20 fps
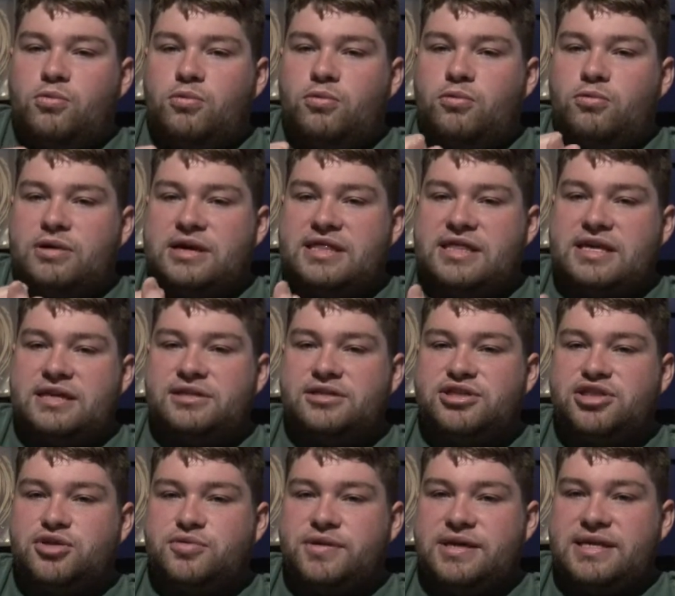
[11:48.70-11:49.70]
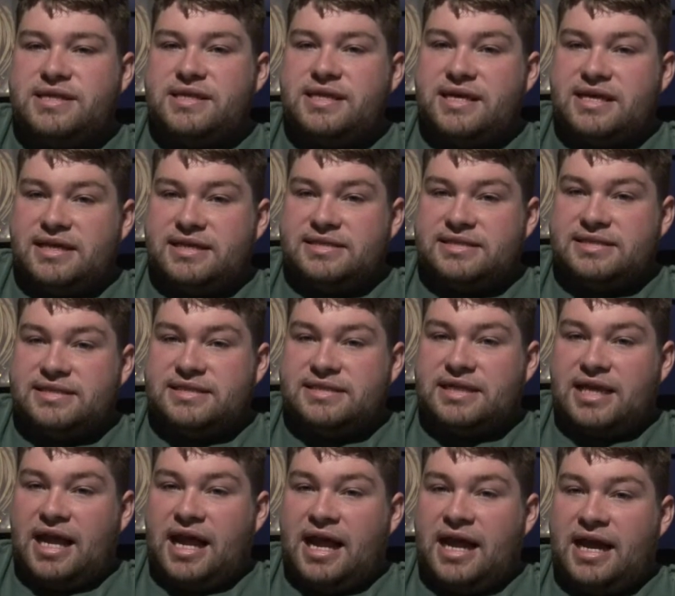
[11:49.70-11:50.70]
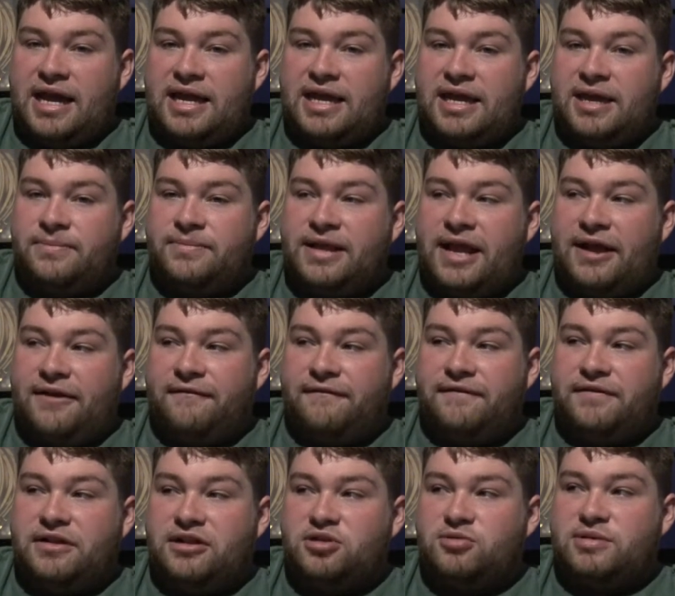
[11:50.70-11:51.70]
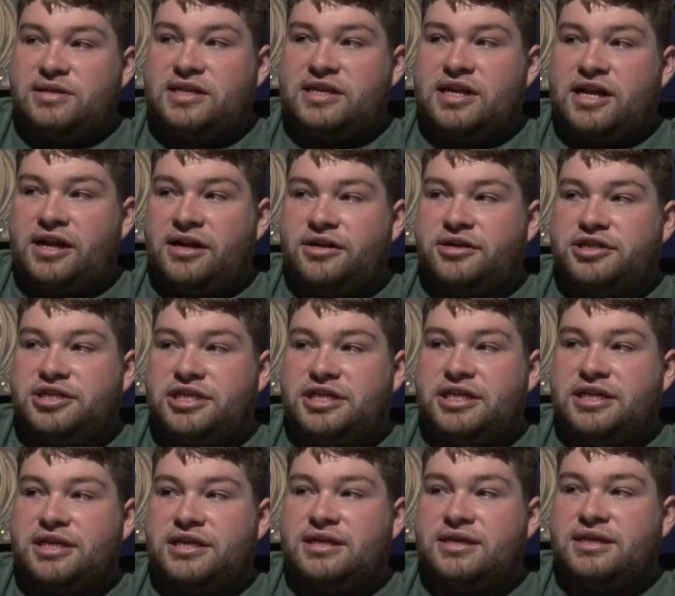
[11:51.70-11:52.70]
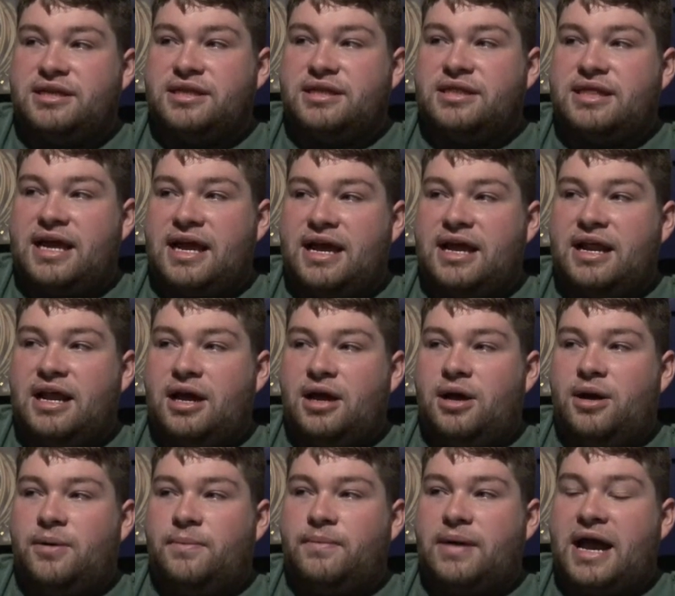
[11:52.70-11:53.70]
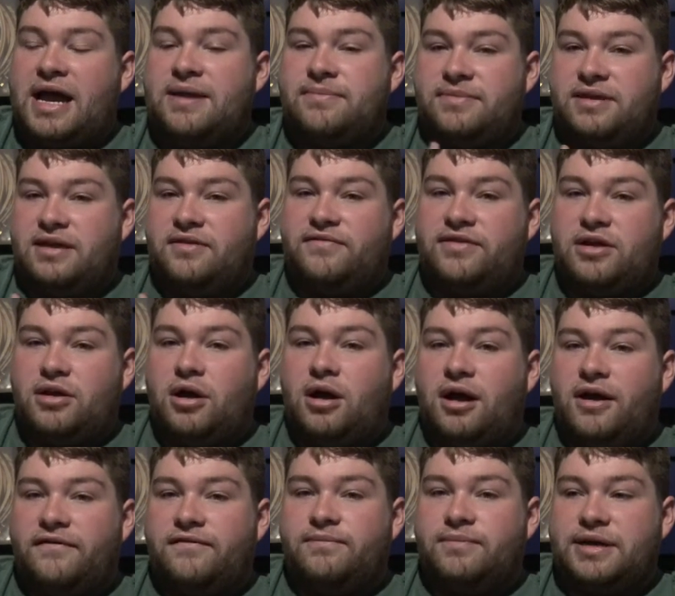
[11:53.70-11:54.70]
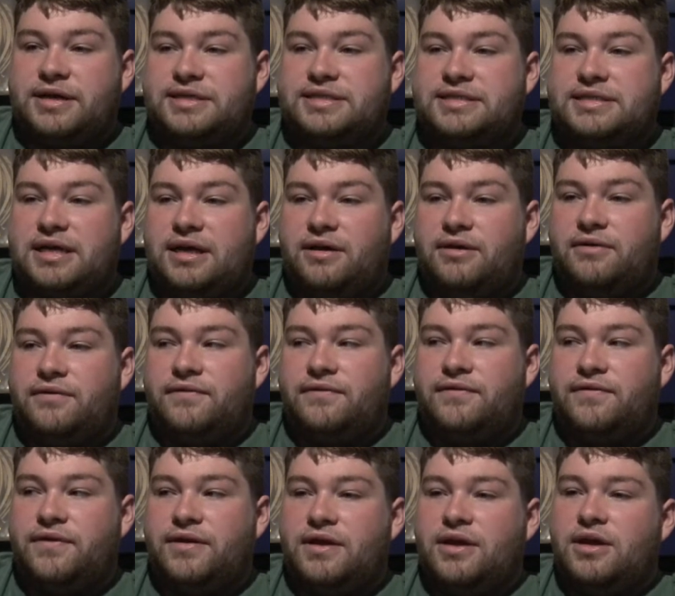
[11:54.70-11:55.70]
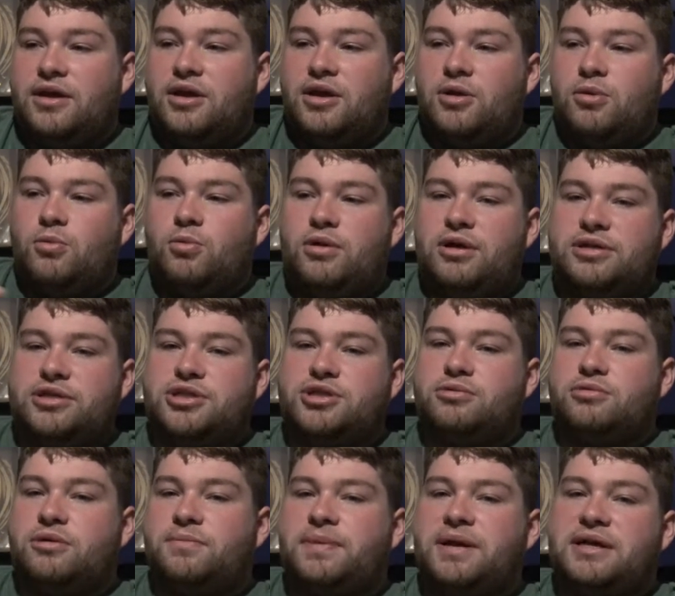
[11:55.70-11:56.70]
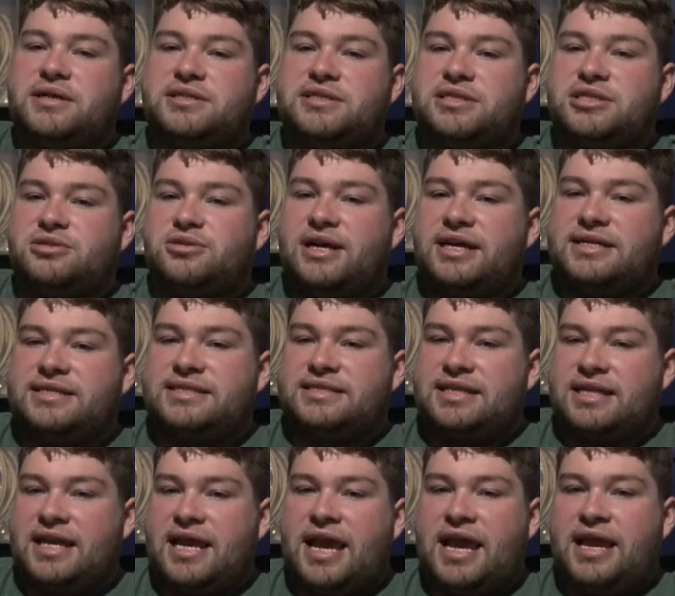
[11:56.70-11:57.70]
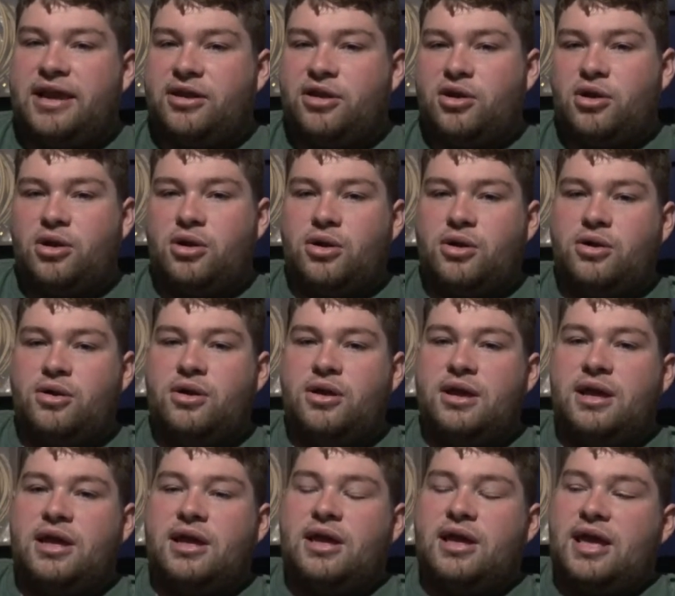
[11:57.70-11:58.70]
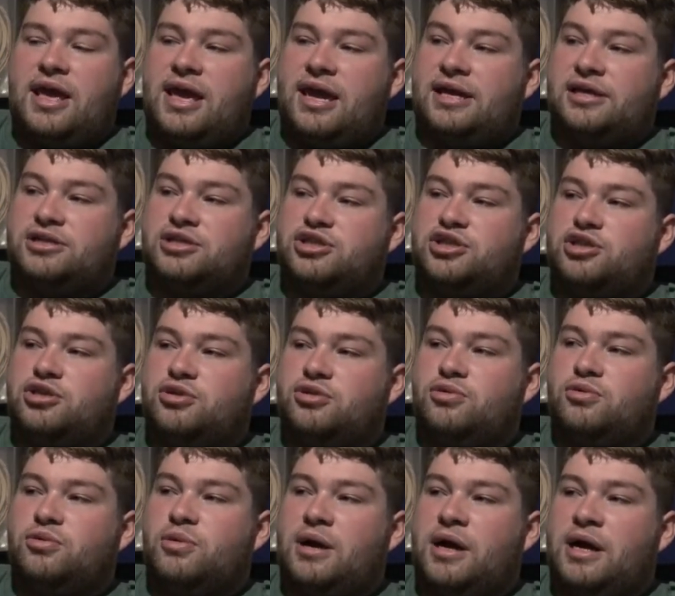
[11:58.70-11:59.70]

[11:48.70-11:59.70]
Within doing this, I am now filled with an energy that um, I'm giving off myself. One, to repel stress and anger, and to,